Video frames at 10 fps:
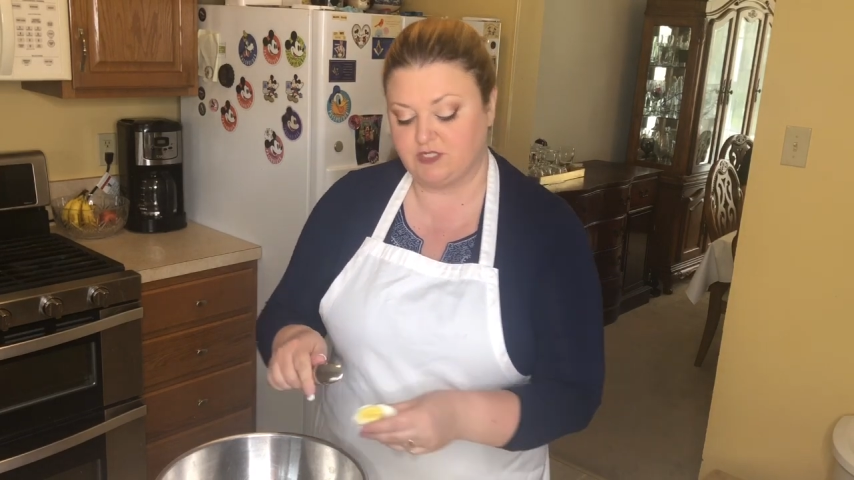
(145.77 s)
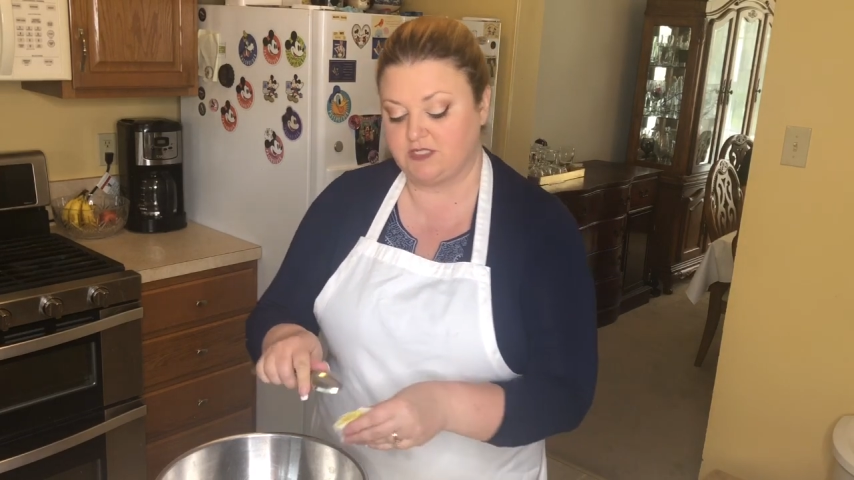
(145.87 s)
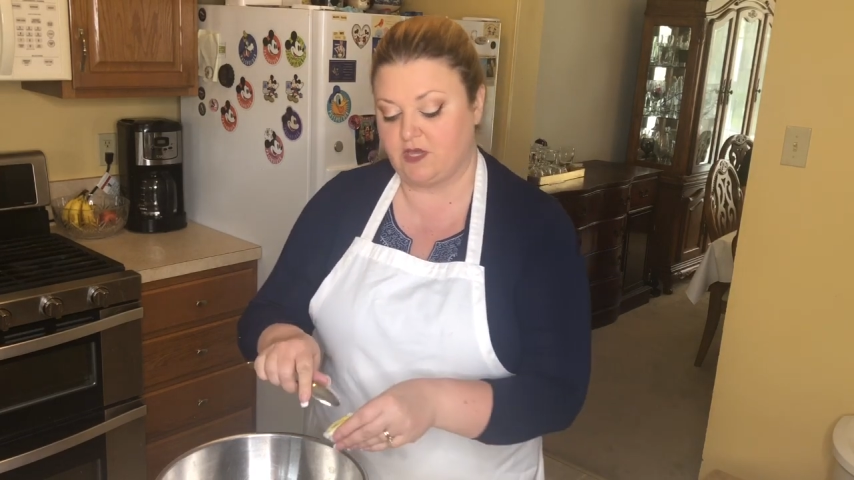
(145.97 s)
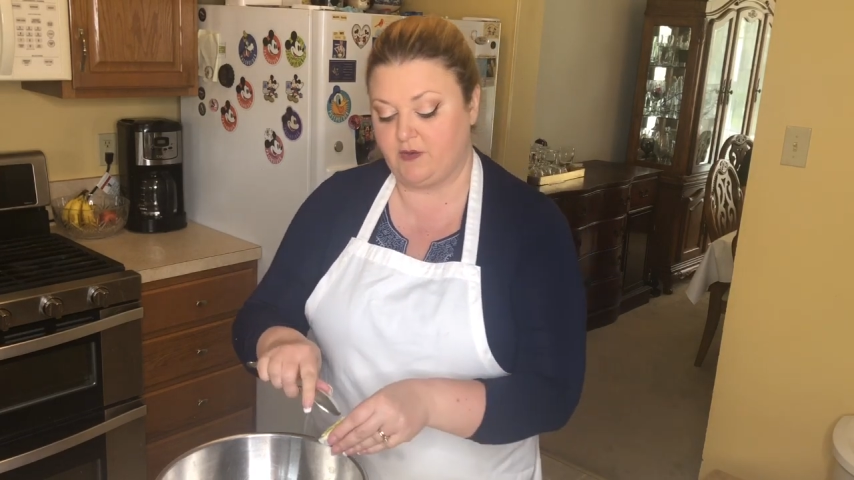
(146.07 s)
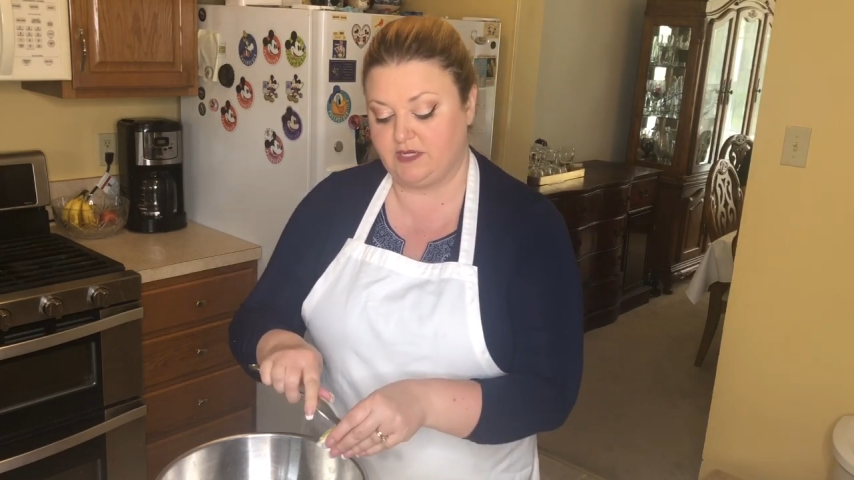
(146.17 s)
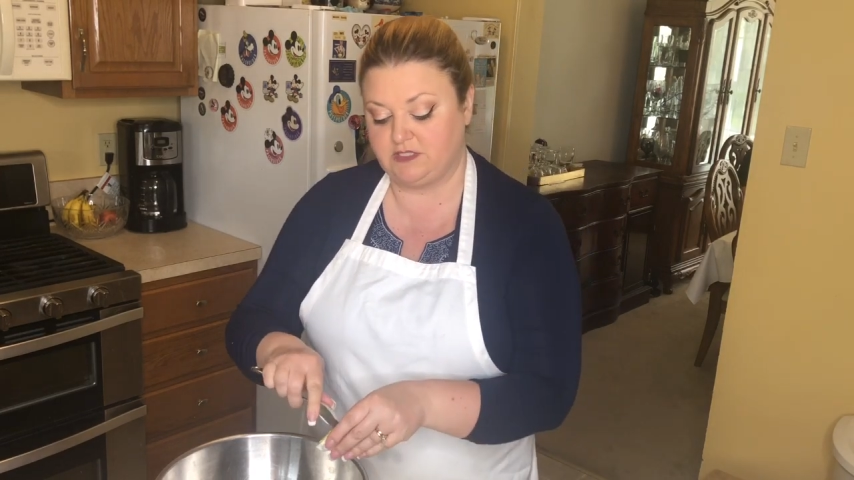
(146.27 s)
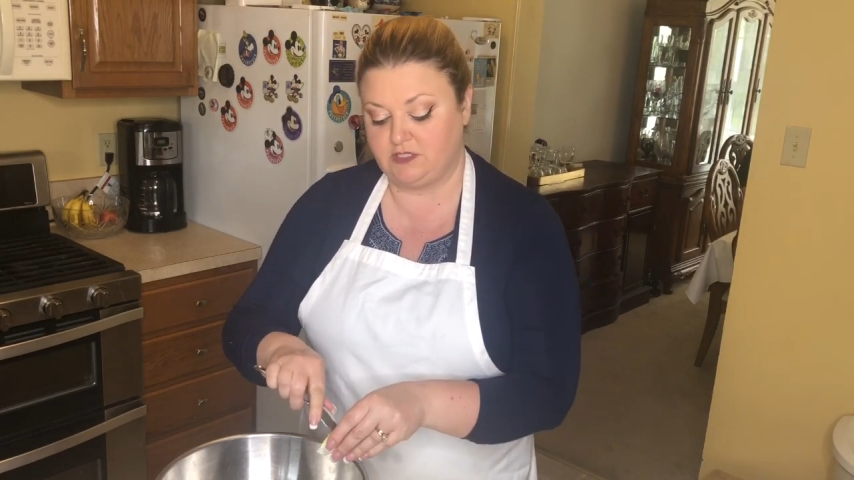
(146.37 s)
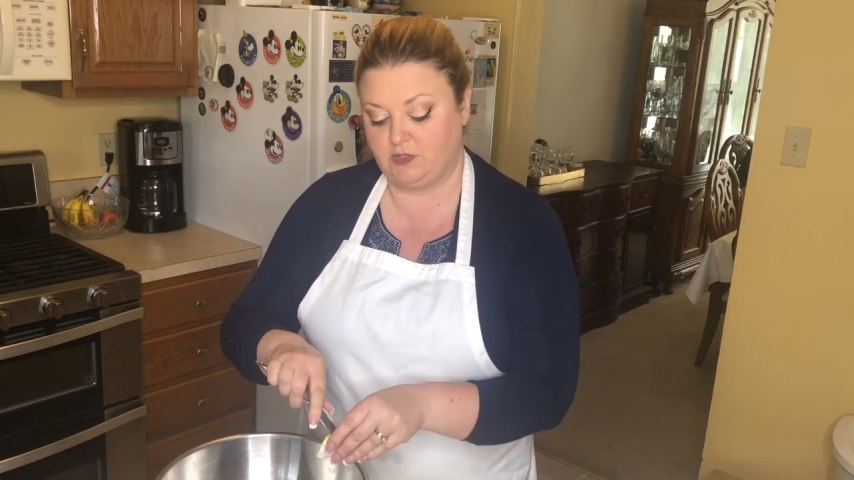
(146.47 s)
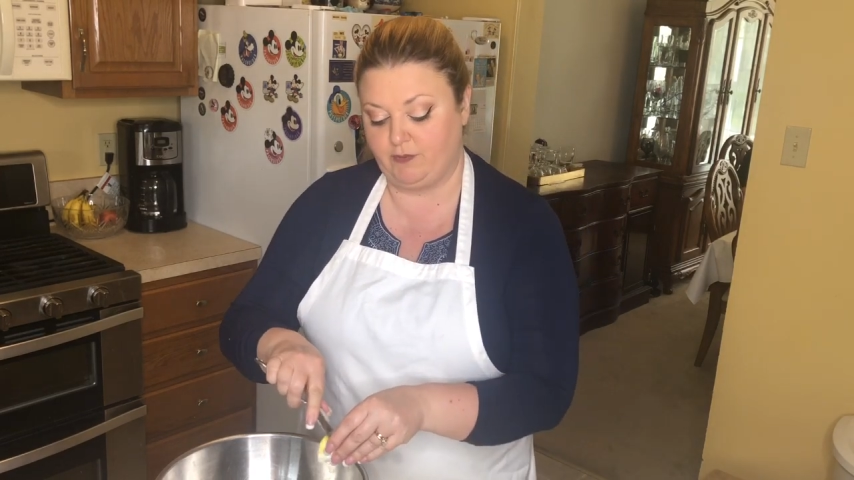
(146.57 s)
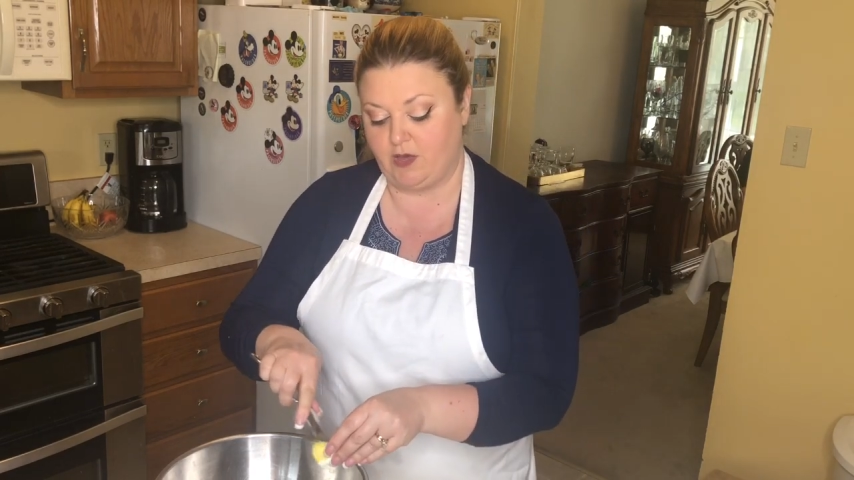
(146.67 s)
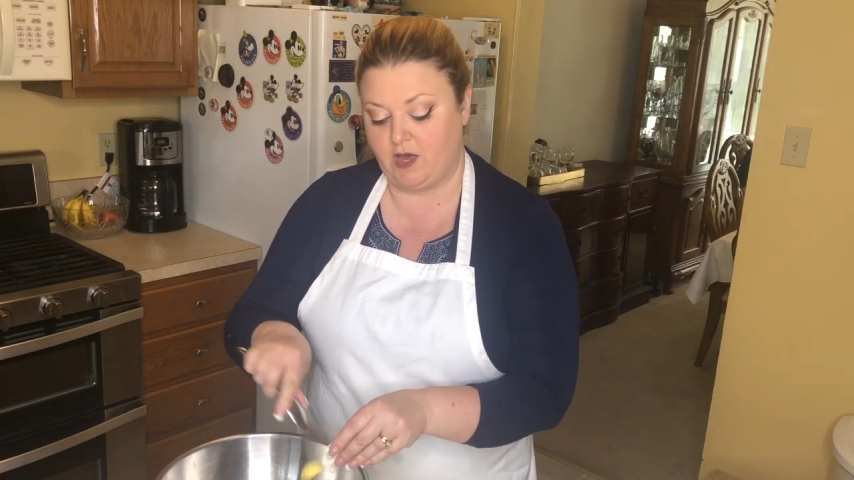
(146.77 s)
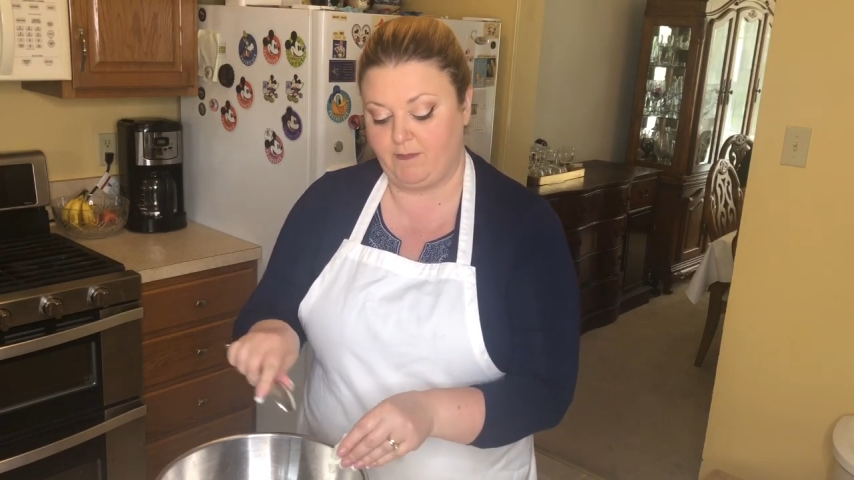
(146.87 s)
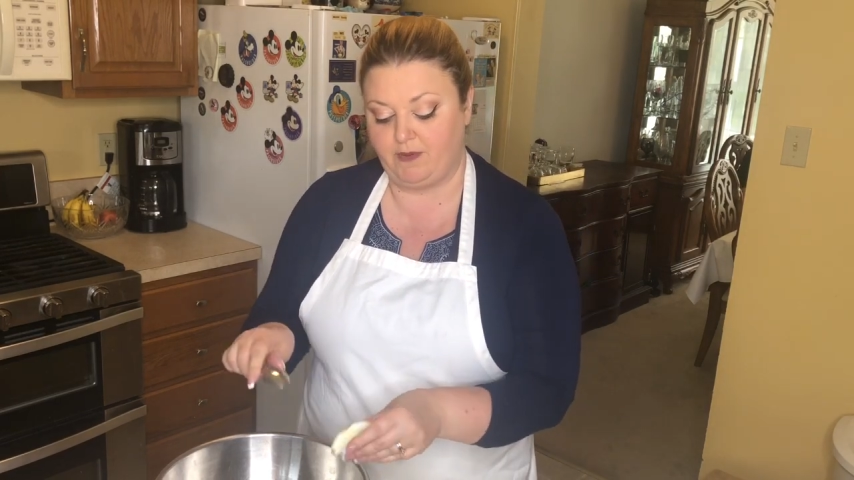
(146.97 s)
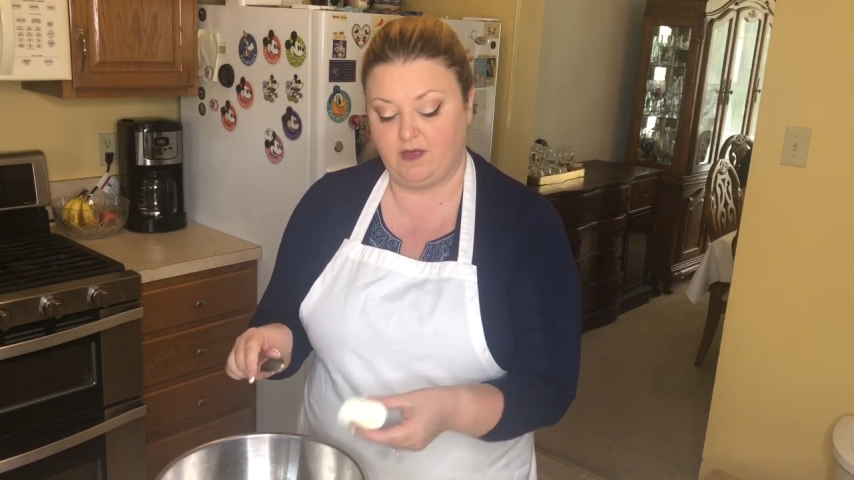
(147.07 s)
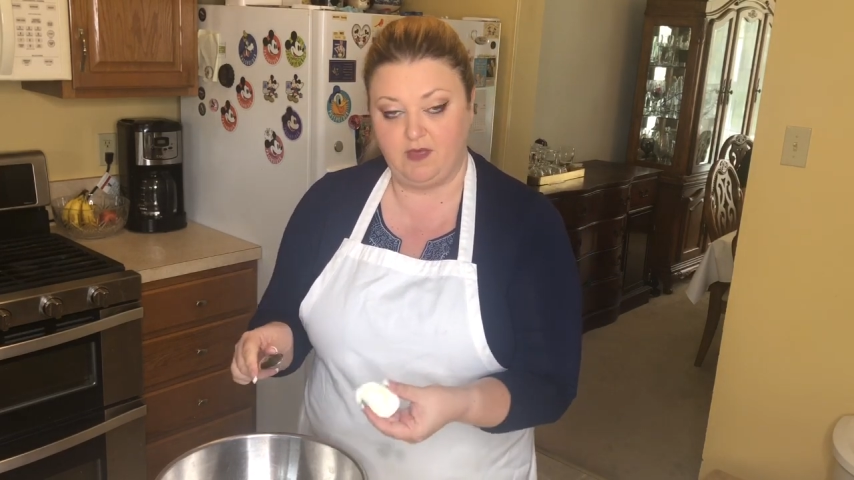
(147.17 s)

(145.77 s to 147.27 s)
just going to pop